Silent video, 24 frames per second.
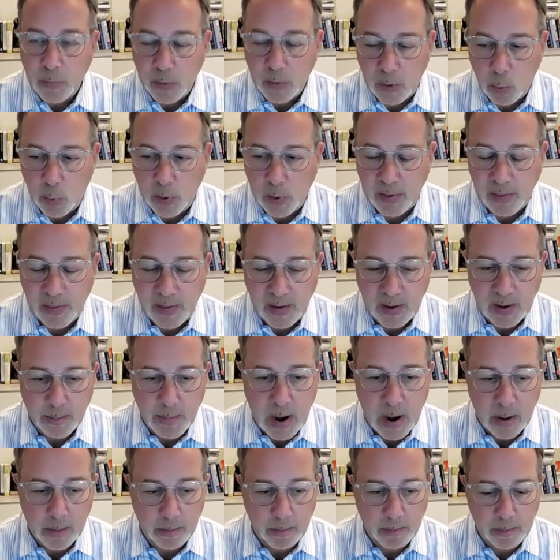We can think
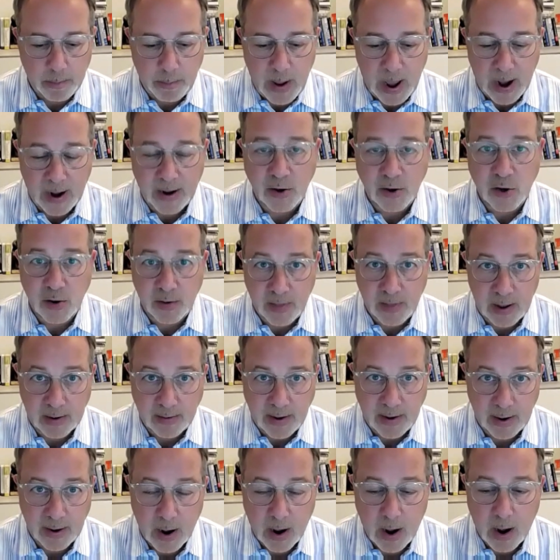about packaging that
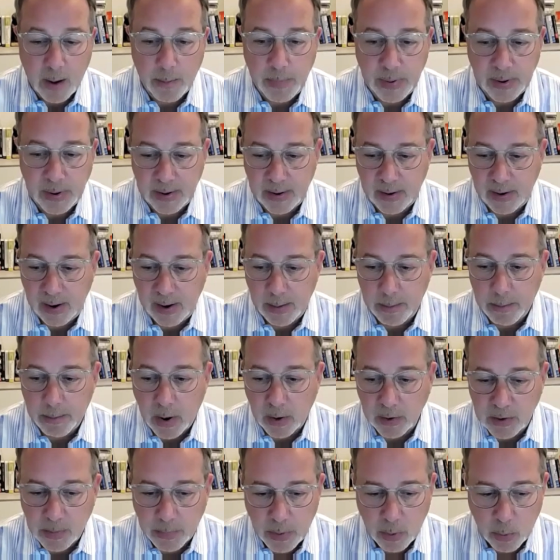data up in
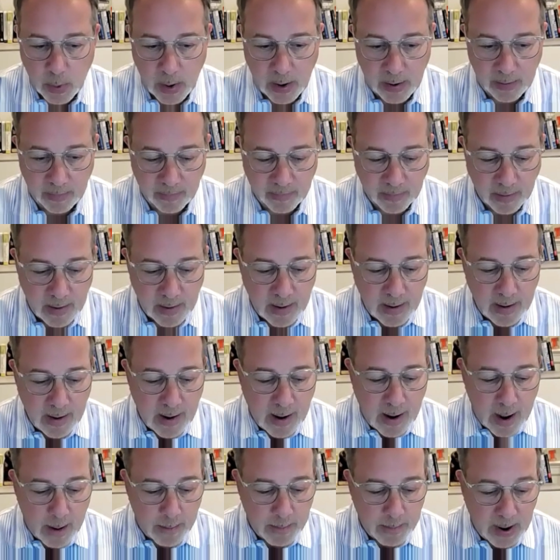multiple ways,
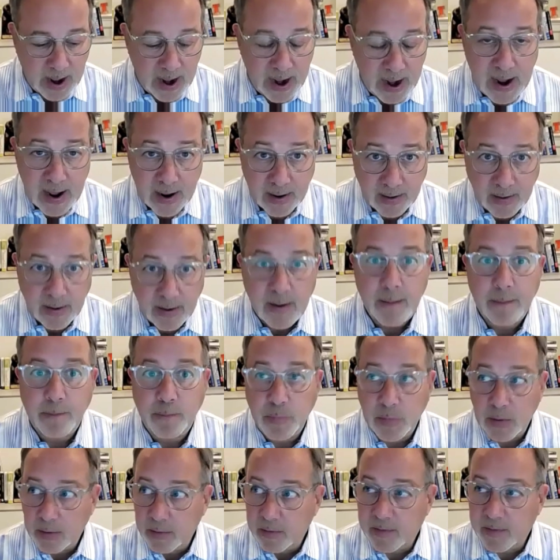and
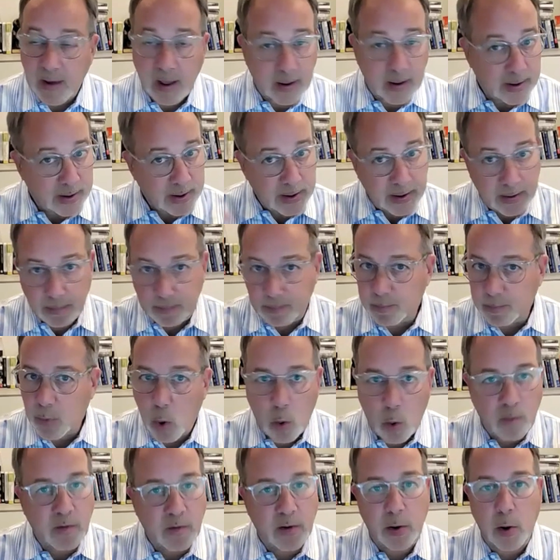selling it
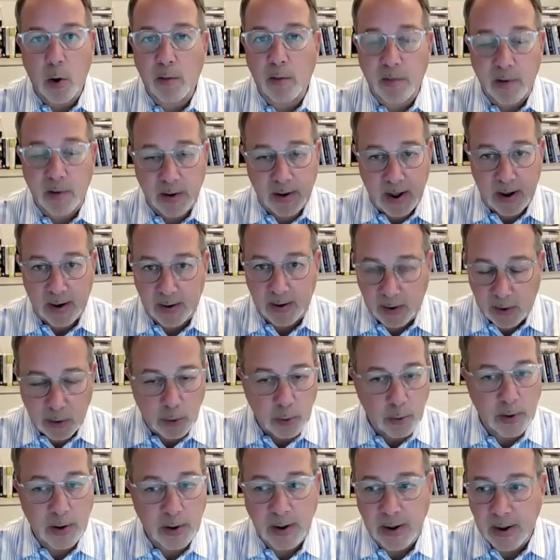over and over again,
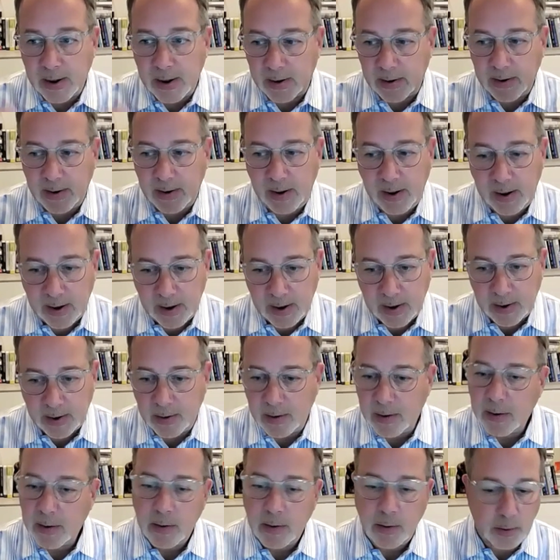including it
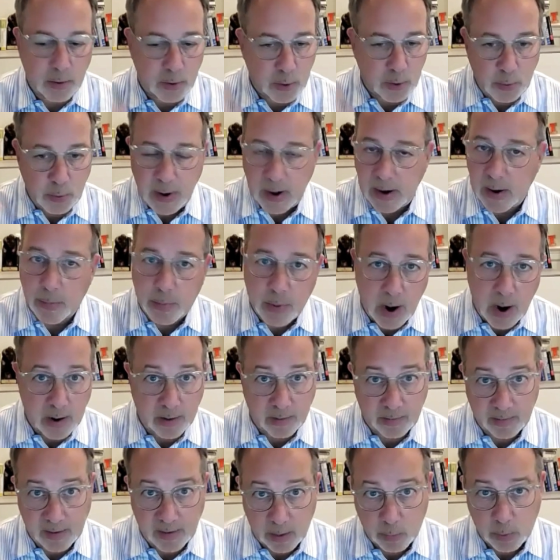in new data
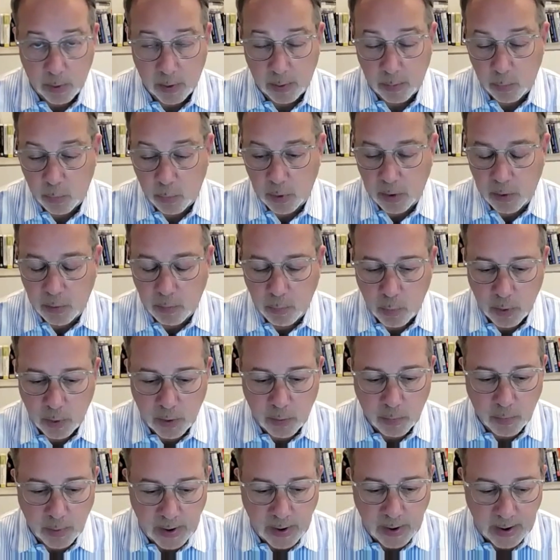products that we're
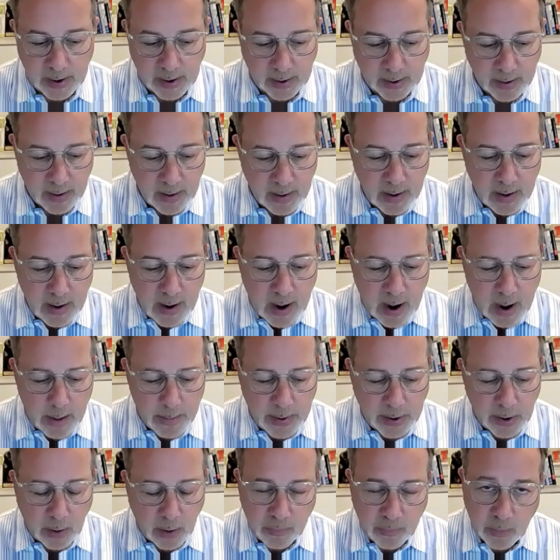creating,
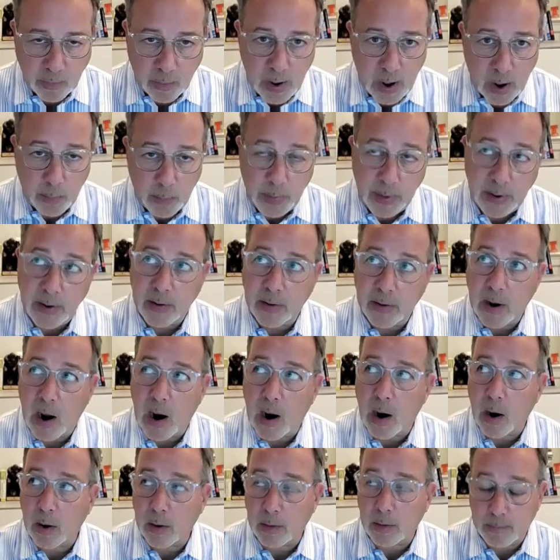and also helping
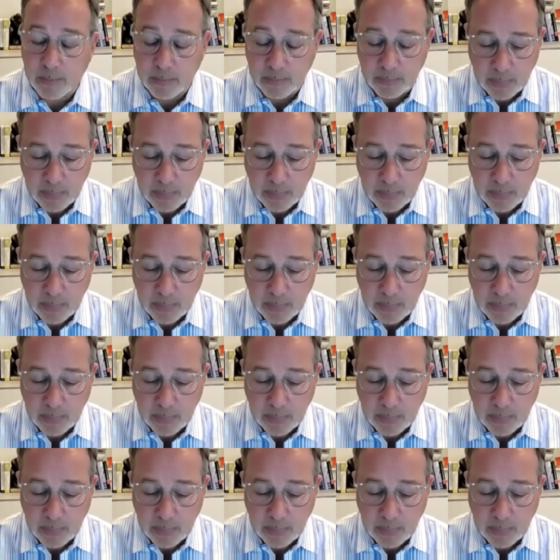our